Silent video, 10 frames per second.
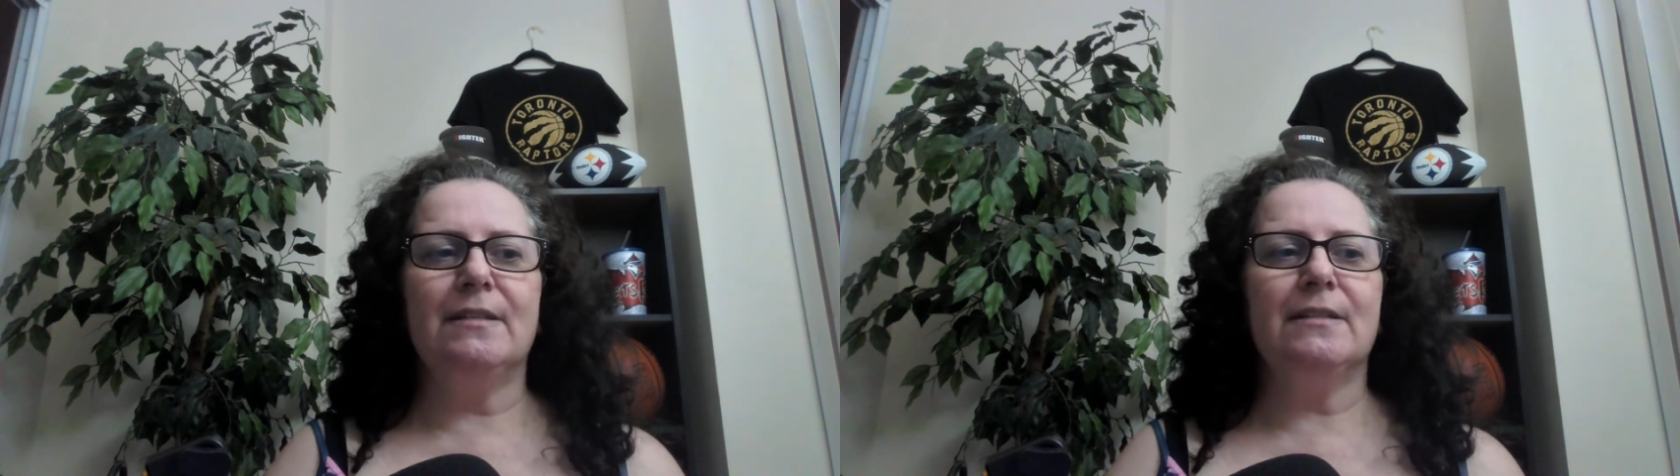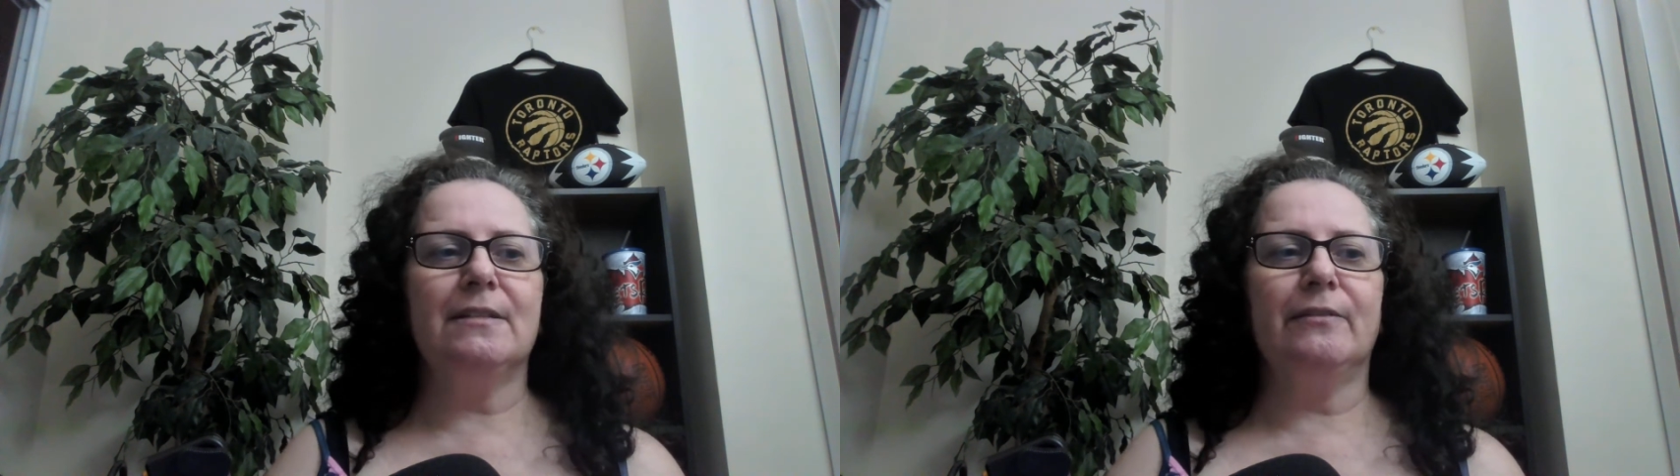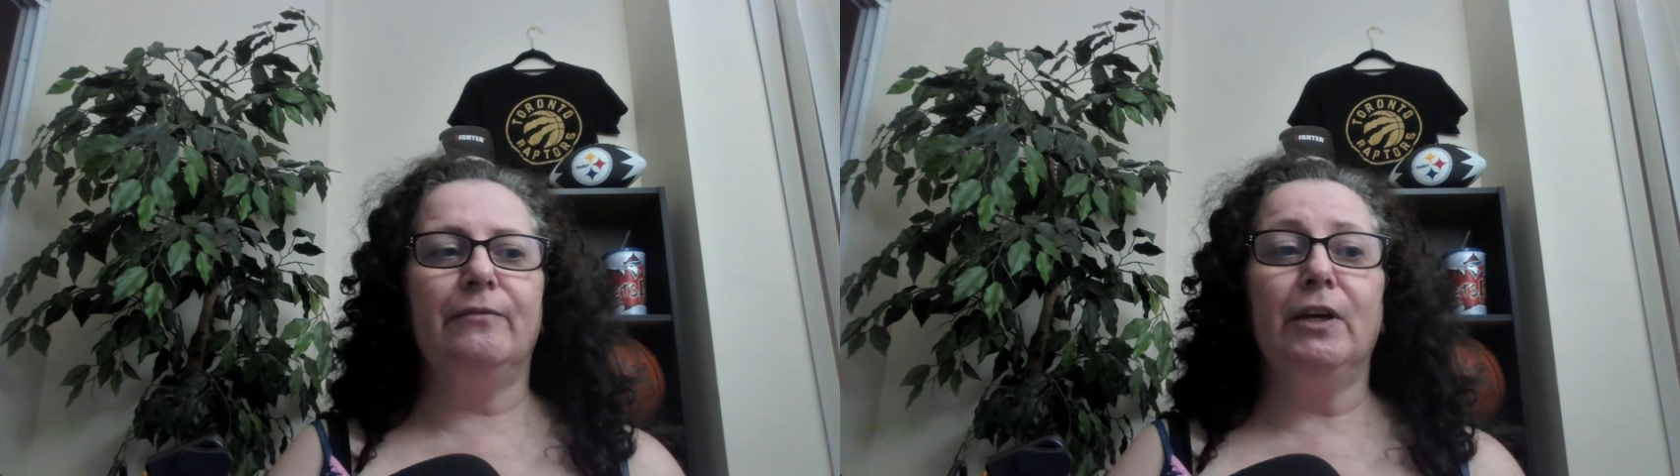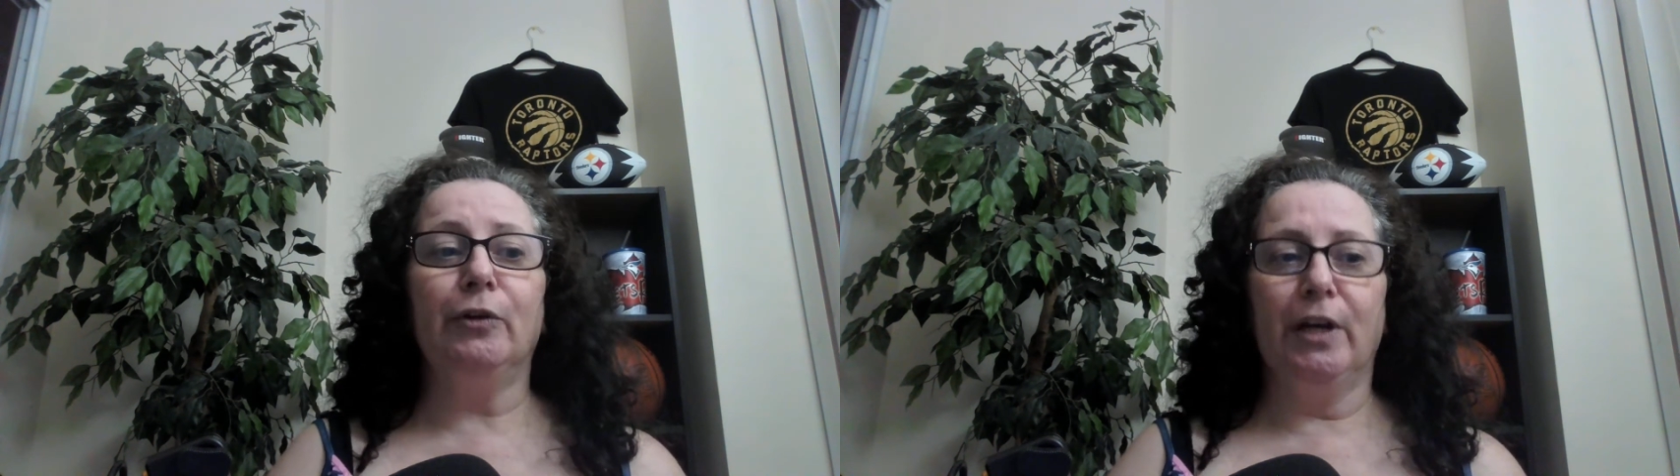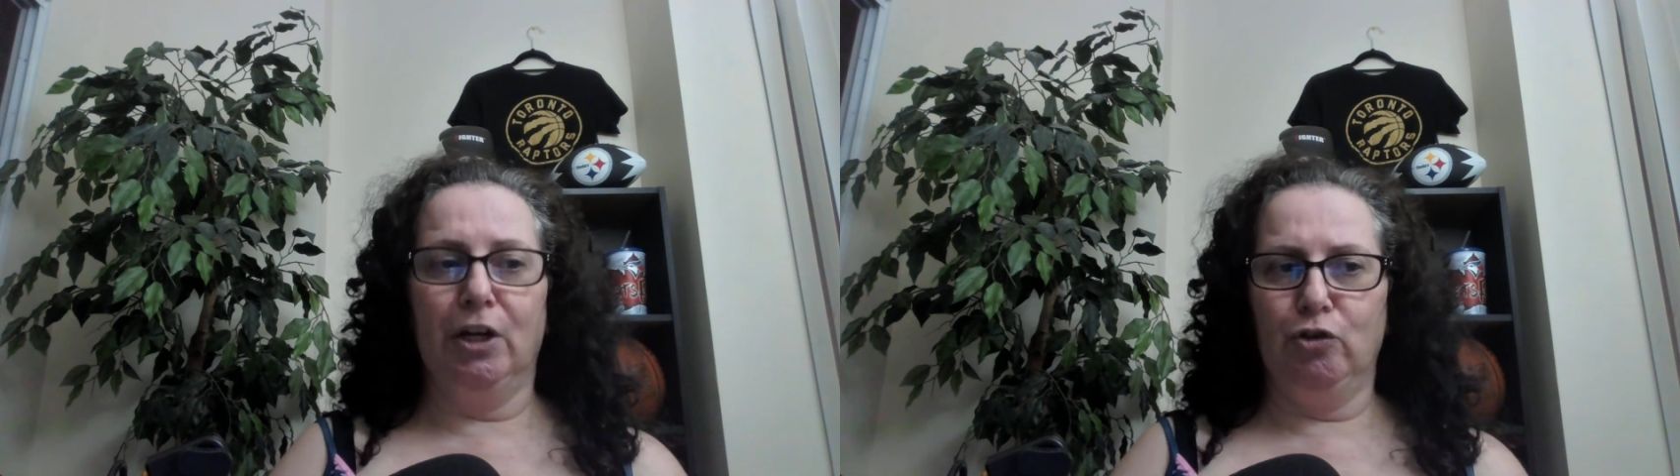
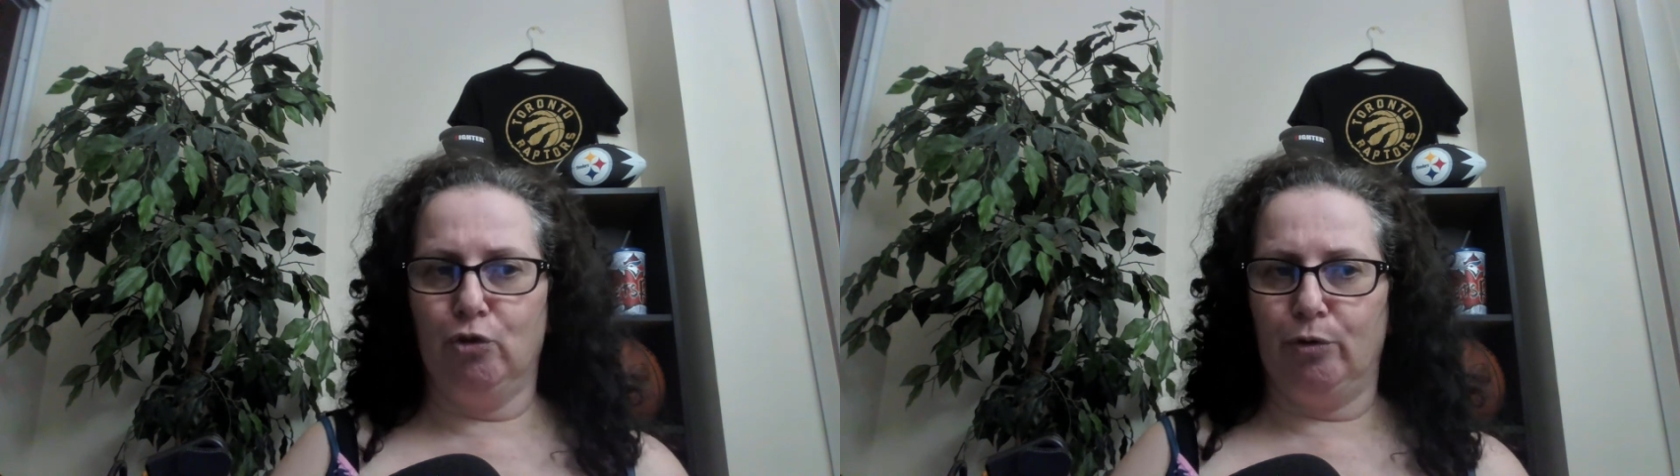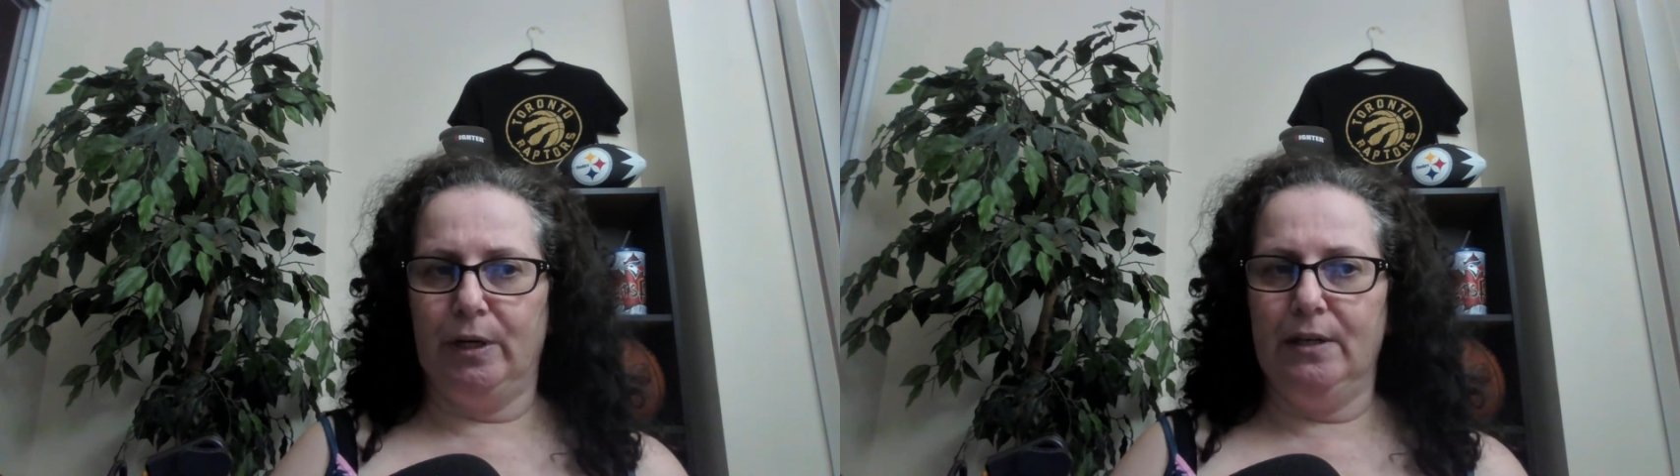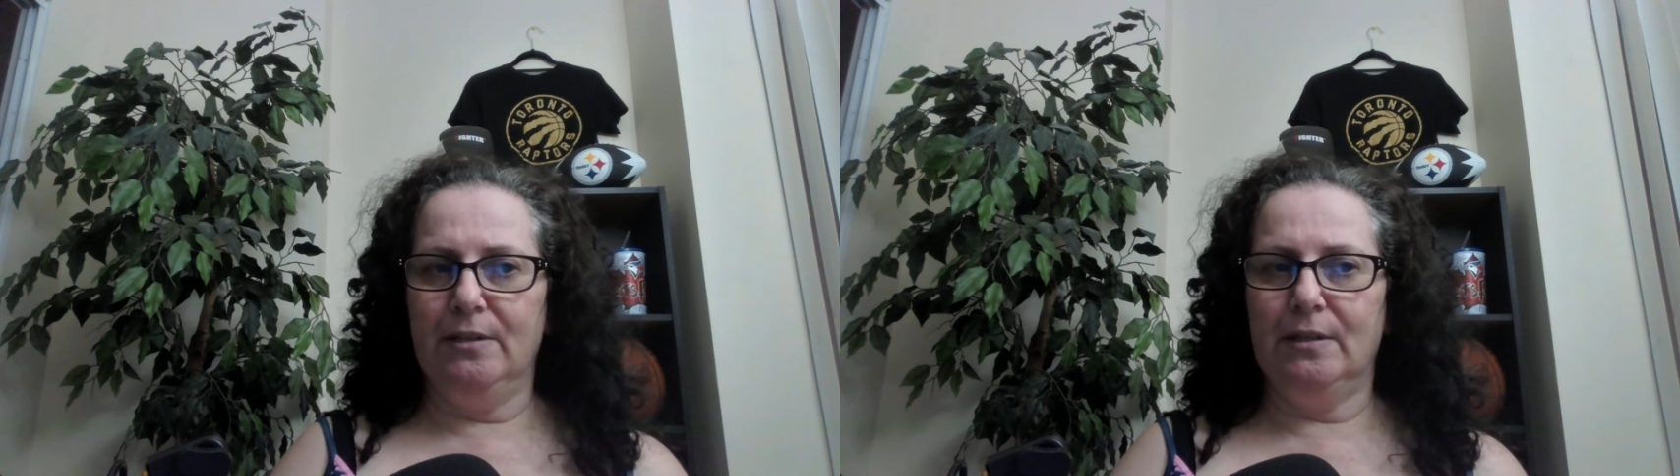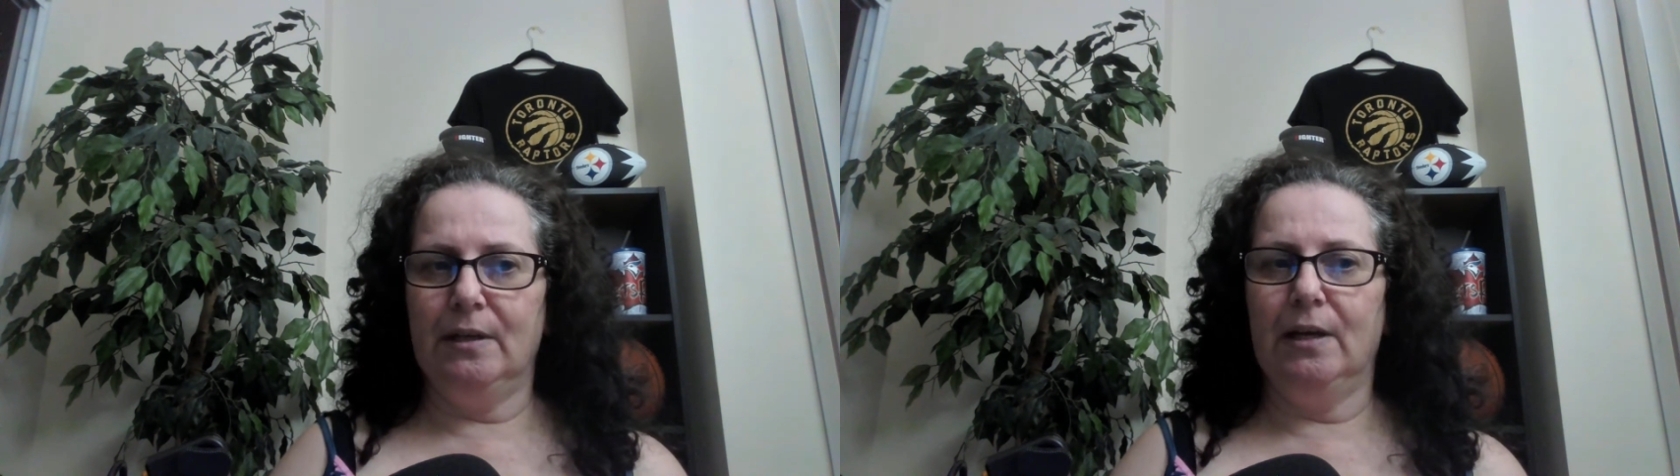severe injuries,